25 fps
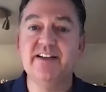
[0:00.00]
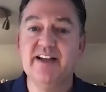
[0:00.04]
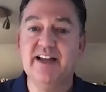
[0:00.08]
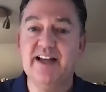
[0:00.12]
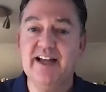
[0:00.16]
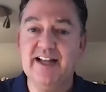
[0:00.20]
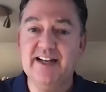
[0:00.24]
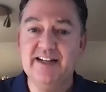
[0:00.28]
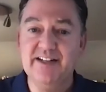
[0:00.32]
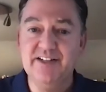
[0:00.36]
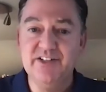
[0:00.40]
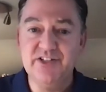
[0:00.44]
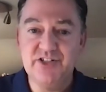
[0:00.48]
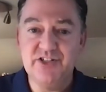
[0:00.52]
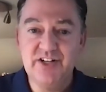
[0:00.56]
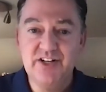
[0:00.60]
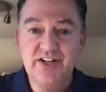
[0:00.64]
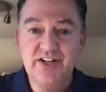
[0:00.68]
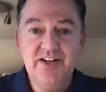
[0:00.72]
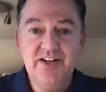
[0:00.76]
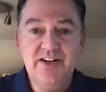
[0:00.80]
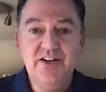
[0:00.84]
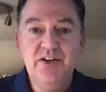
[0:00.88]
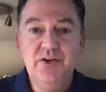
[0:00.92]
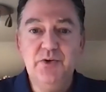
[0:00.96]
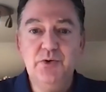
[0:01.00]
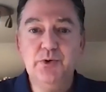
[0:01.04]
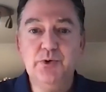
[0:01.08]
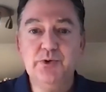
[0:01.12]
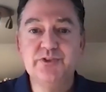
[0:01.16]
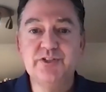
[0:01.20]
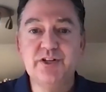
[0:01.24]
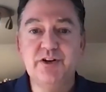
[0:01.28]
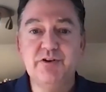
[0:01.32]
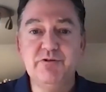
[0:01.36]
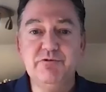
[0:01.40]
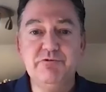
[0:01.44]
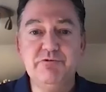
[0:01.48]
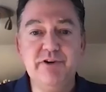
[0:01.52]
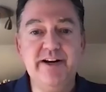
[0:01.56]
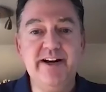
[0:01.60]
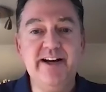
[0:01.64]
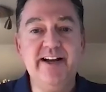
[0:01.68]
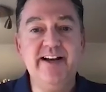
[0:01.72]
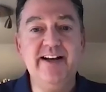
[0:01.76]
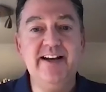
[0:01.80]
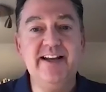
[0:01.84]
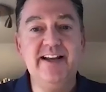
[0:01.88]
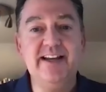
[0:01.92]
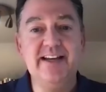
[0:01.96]
and also
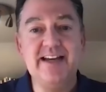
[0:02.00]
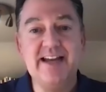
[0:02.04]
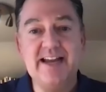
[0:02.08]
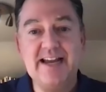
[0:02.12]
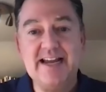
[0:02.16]
really